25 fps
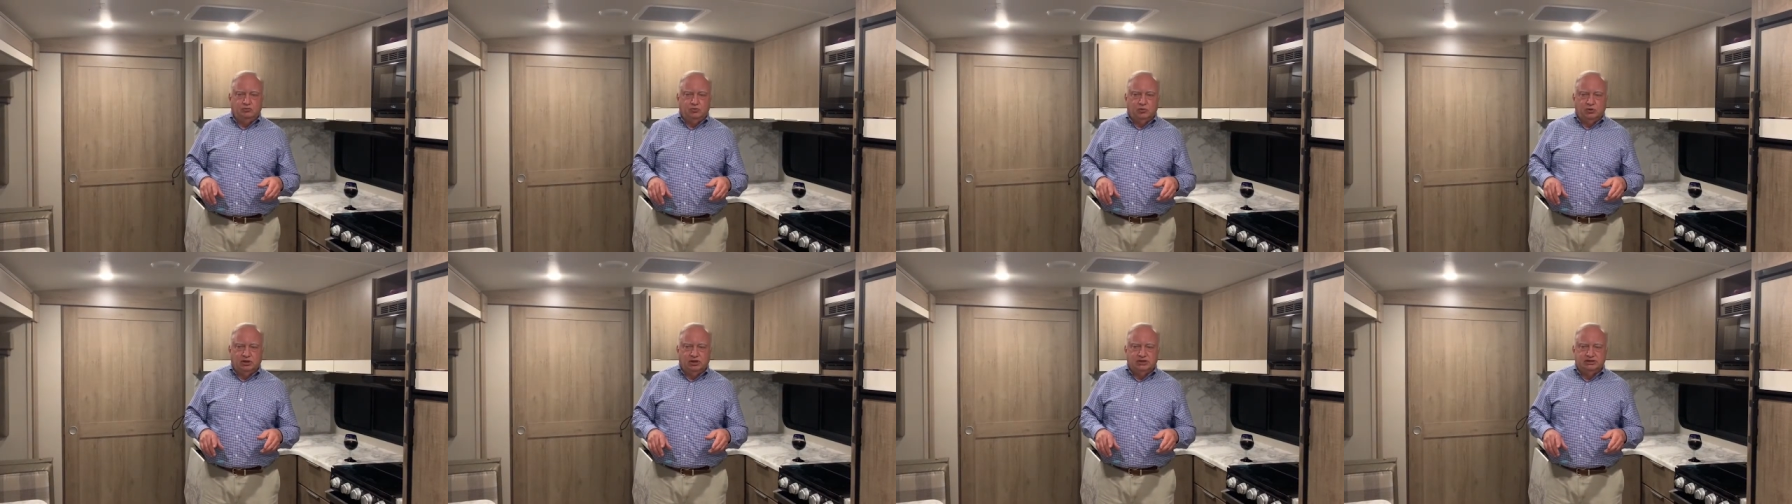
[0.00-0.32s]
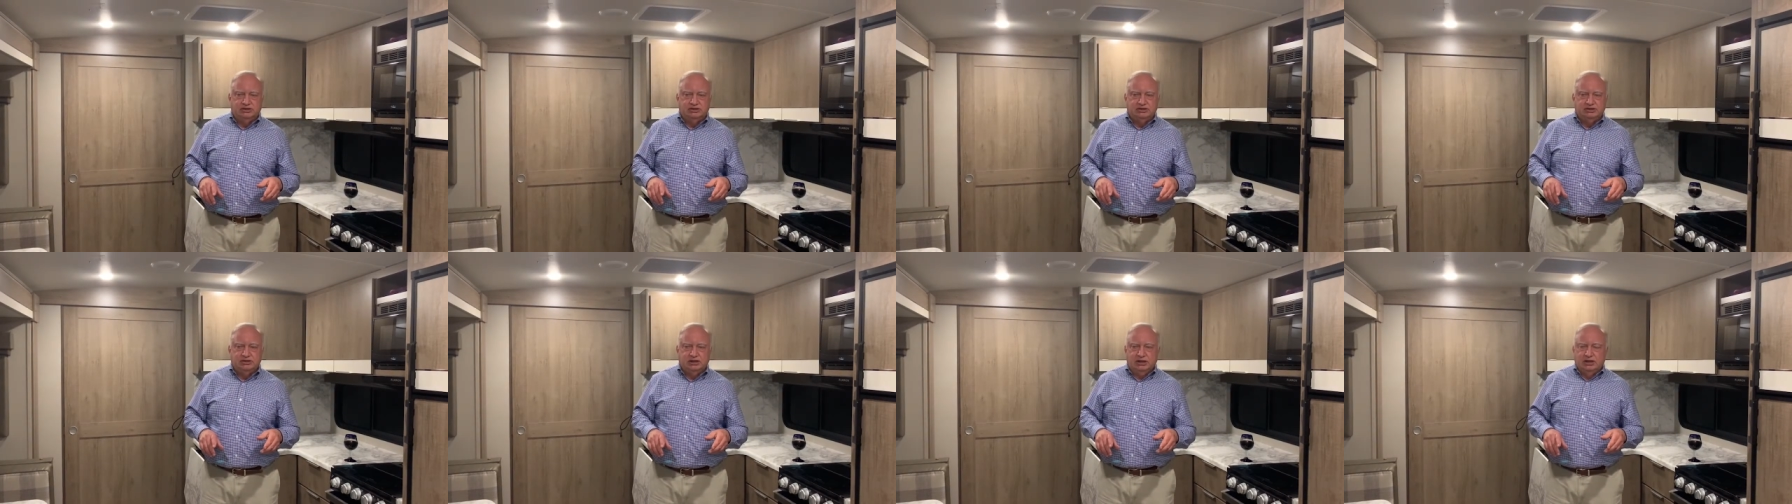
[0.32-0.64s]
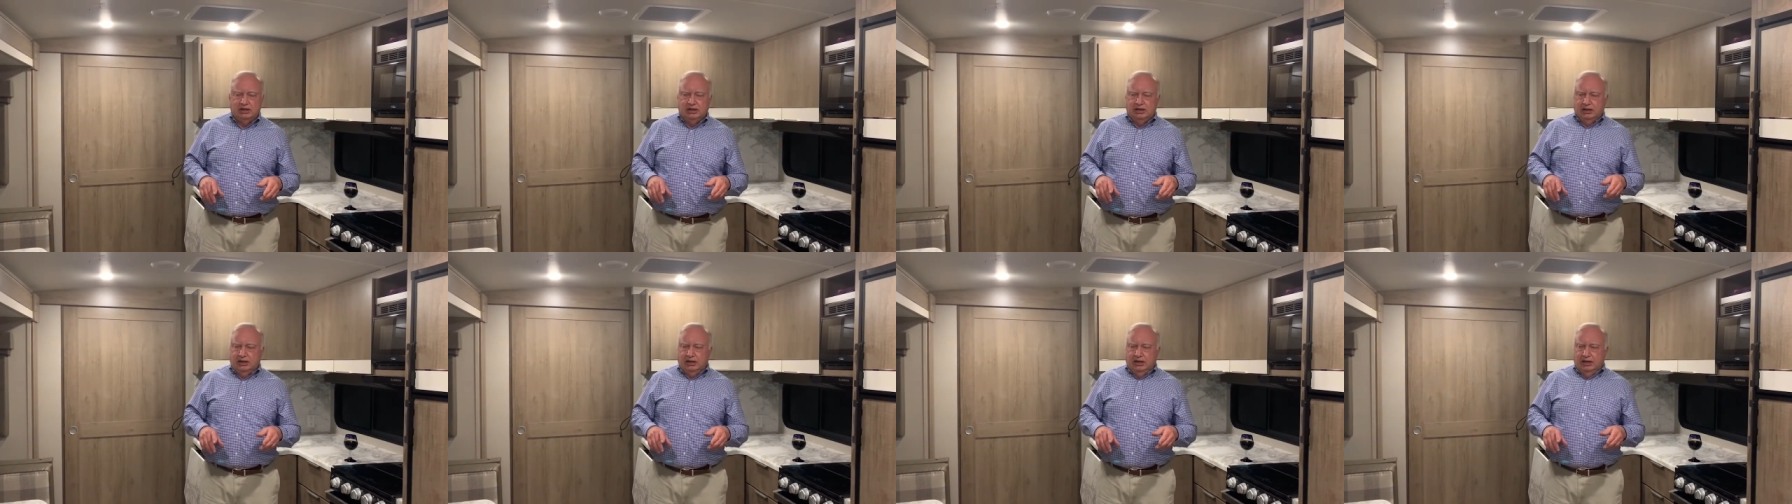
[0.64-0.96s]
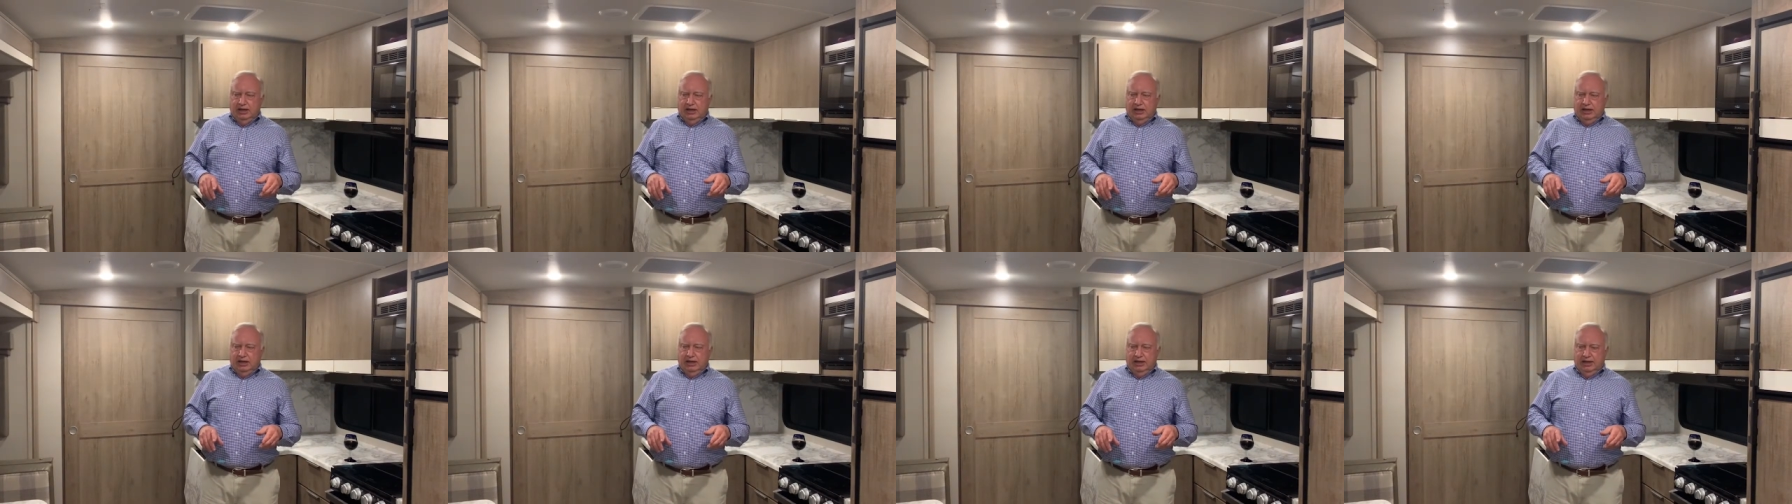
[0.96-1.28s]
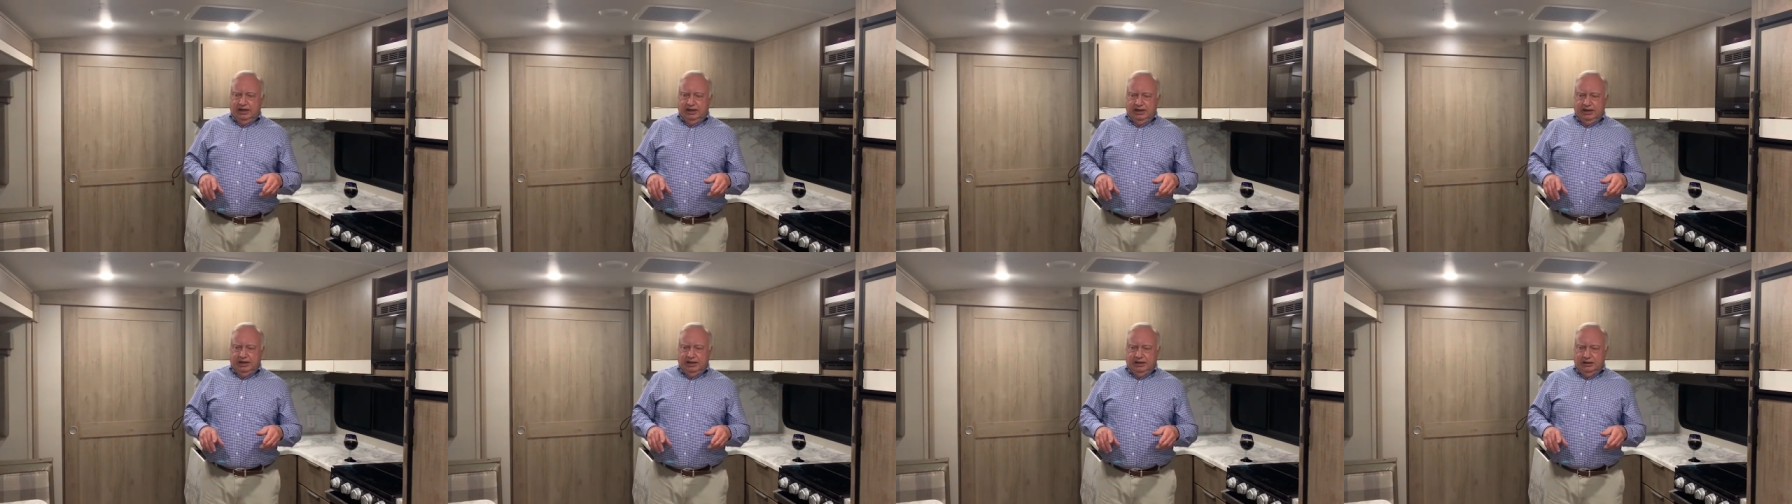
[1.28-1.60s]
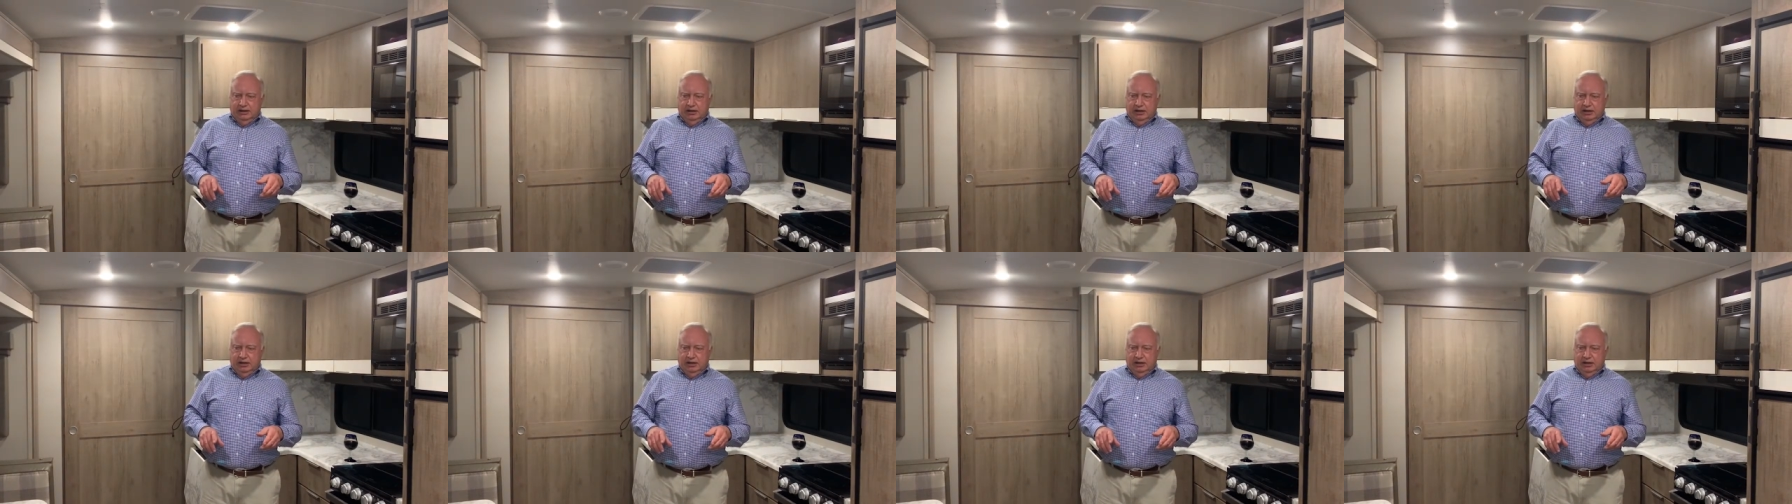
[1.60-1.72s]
was in